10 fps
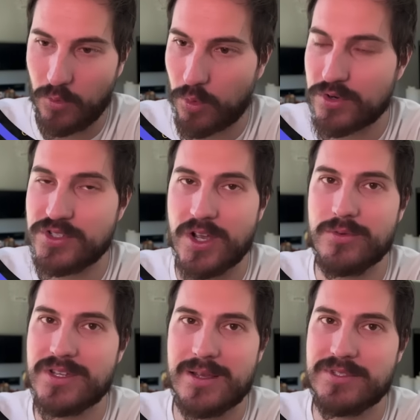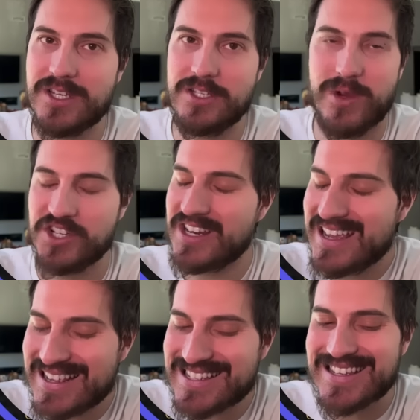war zone type situation.
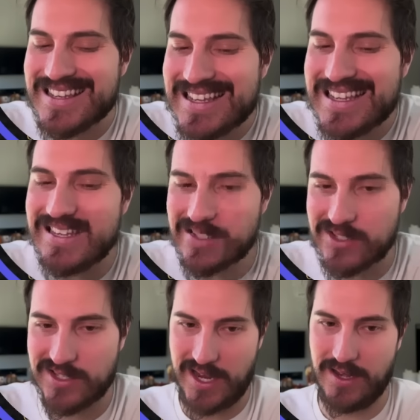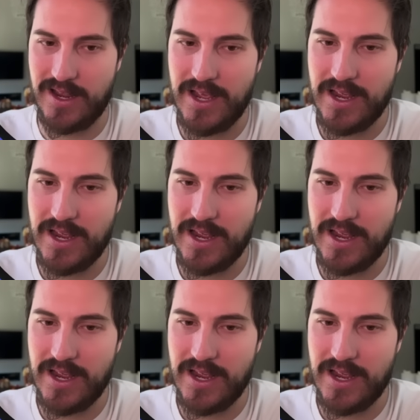It is insane.